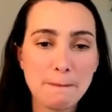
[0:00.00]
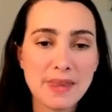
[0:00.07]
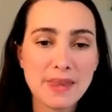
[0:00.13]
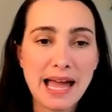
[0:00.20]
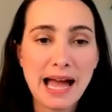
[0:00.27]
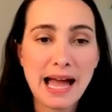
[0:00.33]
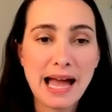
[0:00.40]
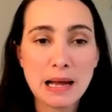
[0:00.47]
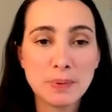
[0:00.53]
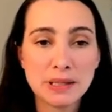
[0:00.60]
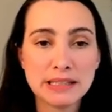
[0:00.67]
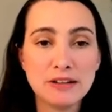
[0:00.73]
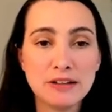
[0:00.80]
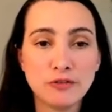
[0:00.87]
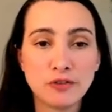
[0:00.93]
I
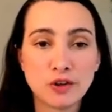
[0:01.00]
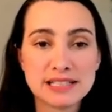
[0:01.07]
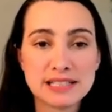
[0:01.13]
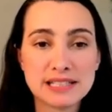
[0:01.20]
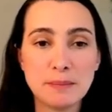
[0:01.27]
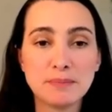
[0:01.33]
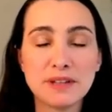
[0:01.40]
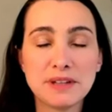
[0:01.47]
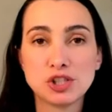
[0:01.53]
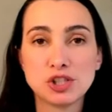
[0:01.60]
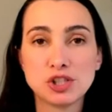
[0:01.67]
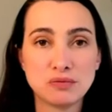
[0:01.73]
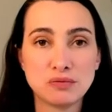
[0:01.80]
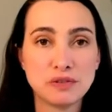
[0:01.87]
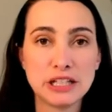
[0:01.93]
believe for something
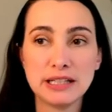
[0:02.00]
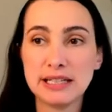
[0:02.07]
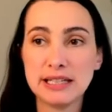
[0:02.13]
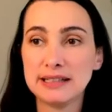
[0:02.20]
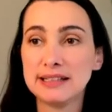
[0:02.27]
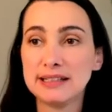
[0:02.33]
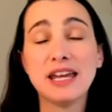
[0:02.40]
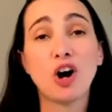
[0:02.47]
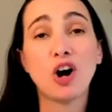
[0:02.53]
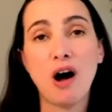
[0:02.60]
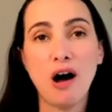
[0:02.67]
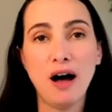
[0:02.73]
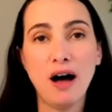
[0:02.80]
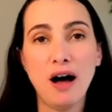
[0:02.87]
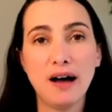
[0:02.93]
to really take
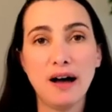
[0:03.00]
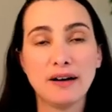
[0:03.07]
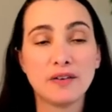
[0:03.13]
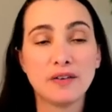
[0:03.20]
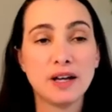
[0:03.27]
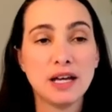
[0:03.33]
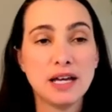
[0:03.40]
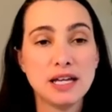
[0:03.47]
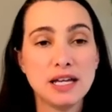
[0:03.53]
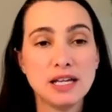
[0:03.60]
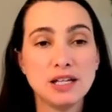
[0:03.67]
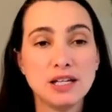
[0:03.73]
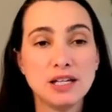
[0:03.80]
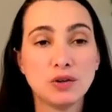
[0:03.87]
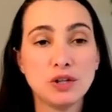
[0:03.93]
off,
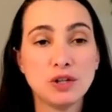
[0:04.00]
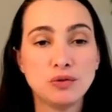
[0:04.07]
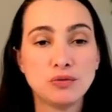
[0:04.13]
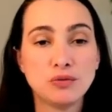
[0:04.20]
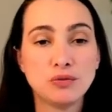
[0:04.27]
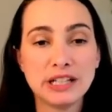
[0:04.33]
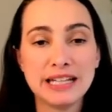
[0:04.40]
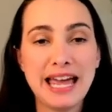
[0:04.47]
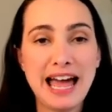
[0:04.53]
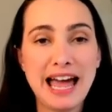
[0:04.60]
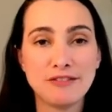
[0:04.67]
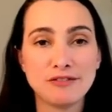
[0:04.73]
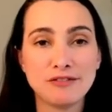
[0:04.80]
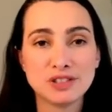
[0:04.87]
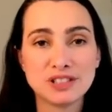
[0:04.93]
you know, you really
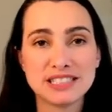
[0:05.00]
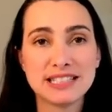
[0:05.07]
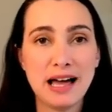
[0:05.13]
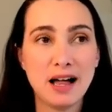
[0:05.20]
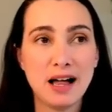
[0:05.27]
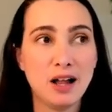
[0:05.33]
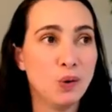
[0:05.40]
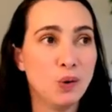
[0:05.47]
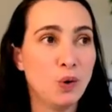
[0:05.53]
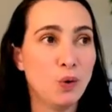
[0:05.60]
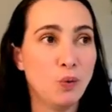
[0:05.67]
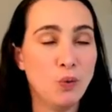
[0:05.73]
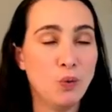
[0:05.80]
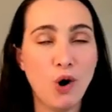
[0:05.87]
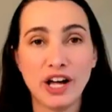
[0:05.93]
have to sell
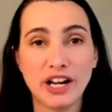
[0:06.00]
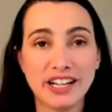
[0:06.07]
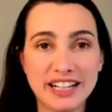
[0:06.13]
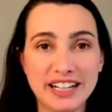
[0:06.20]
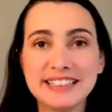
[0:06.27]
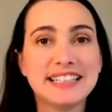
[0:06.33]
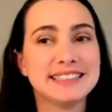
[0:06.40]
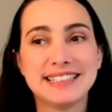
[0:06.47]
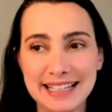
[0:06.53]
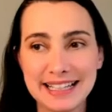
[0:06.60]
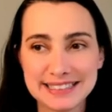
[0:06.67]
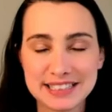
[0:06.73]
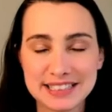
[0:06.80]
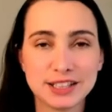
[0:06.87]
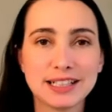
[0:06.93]
water in the
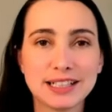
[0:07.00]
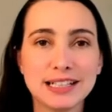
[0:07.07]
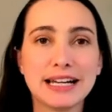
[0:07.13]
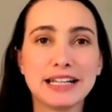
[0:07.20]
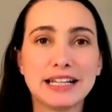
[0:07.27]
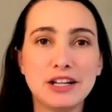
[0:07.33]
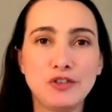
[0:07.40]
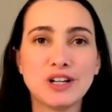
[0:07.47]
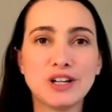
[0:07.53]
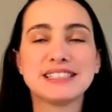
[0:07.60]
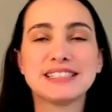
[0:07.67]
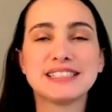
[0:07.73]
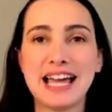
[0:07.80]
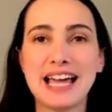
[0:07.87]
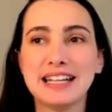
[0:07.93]
desert. Like if you're
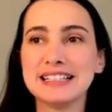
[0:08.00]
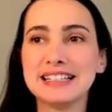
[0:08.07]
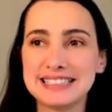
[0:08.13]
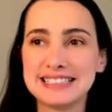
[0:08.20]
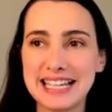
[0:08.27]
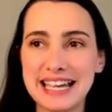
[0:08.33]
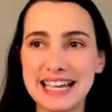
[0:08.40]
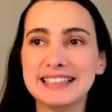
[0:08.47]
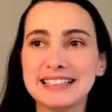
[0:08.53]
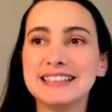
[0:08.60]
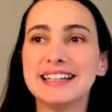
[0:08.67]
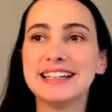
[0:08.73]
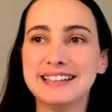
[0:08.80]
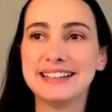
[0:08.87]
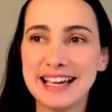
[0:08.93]
selling sand in
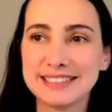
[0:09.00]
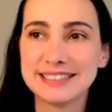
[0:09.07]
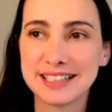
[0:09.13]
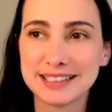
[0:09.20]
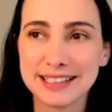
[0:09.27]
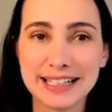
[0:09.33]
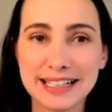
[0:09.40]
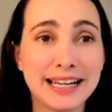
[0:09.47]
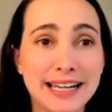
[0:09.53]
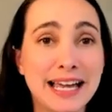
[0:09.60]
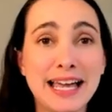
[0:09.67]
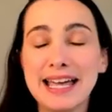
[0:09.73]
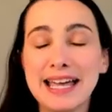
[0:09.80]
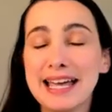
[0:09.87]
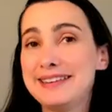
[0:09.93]
the desert, like
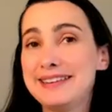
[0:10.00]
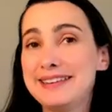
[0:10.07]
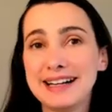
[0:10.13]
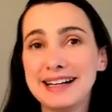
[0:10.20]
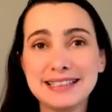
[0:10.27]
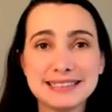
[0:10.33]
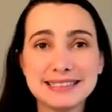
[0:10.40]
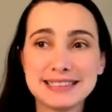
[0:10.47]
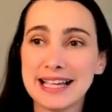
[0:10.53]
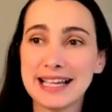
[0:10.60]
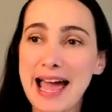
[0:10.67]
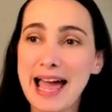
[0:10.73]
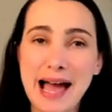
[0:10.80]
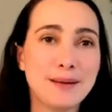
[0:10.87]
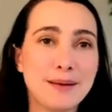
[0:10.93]
there's
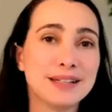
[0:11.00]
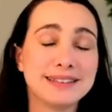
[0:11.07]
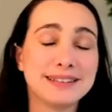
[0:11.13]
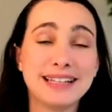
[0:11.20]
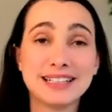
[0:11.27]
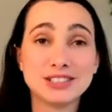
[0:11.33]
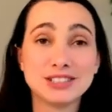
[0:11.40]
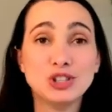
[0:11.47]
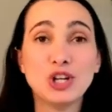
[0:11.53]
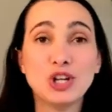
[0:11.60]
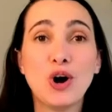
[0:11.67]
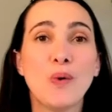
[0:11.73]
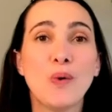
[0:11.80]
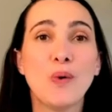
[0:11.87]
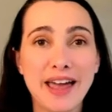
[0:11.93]
ab- there's
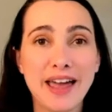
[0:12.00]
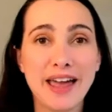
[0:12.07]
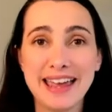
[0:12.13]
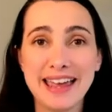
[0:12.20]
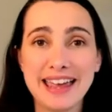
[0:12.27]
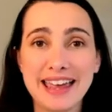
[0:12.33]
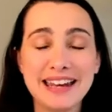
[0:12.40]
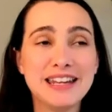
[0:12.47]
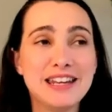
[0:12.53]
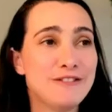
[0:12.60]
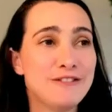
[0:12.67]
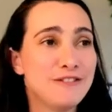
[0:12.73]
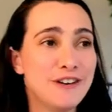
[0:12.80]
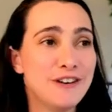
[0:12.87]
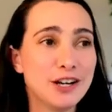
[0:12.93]
no way any
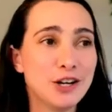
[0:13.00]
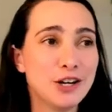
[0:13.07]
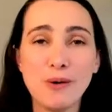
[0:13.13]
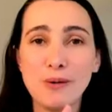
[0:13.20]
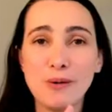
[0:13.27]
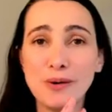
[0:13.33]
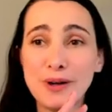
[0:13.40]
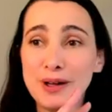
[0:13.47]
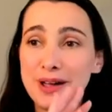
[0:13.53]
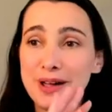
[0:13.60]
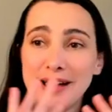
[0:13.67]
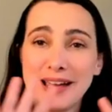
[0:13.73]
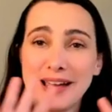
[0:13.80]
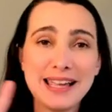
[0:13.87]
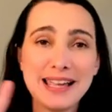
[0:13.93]
funnel
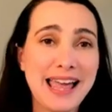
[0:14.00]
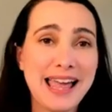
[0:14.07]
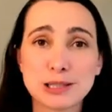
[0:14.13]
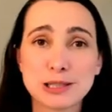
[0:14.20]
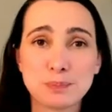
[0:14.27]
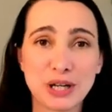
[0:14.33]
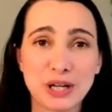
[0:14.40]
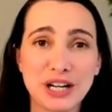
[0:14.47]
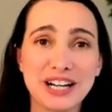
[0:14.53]
expert